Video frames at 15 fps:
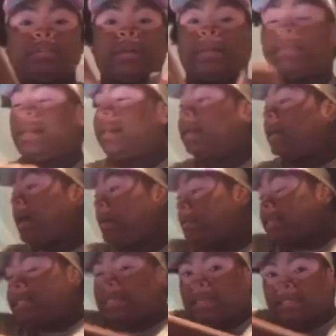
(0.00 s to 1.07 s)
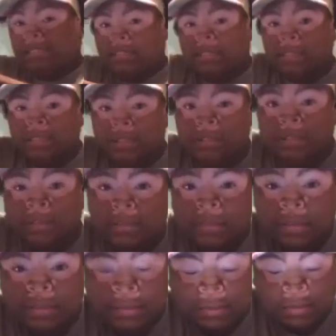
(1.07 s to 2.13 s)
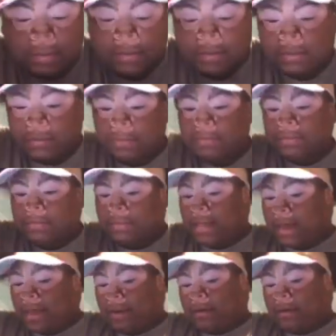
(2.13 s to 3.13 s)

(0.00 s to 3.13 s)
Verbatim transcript: that in the comment section. Ooh, y'all,